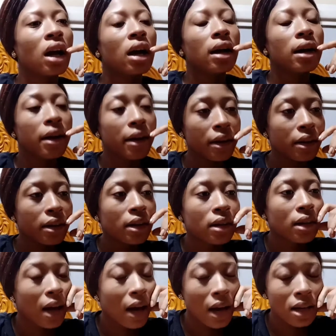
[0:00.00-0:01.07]
Hey
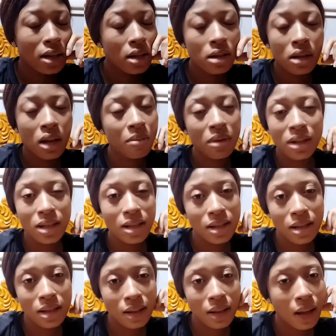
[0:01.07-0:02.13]
guys, it's not been
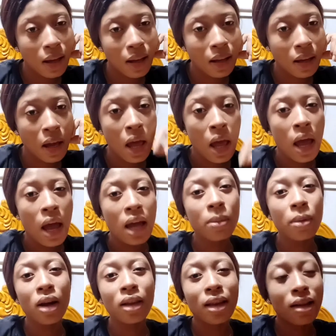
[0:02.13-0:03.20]
easy. Like,
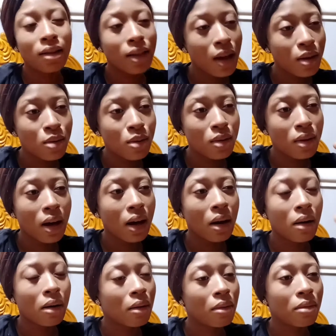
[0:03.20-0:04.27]
anybody that tells you
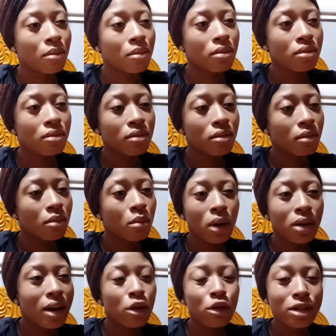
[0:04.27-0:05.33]
that
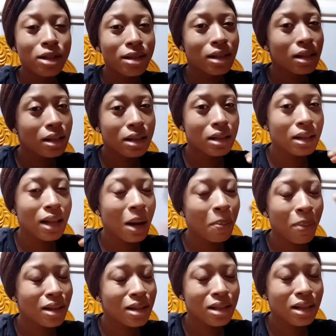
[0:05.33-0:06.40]
motherhood is easy, that
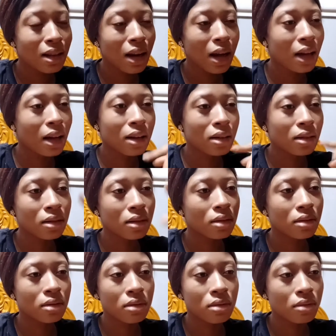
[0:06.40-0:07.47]
person, like,
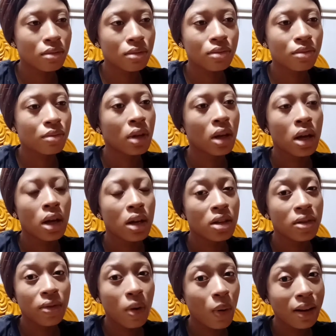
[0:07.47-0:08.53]

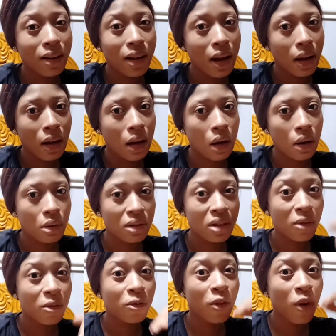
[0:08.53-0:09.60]
it's 419 now. It's
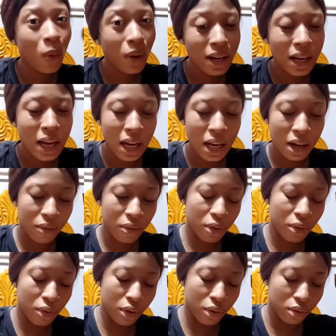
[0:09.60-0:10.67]
a 419 now, for
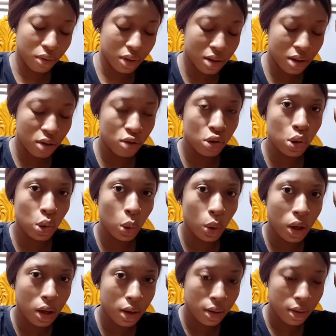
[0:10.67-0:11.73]
real. It's a
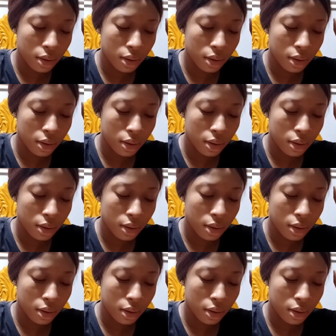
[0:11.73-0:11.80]
joke.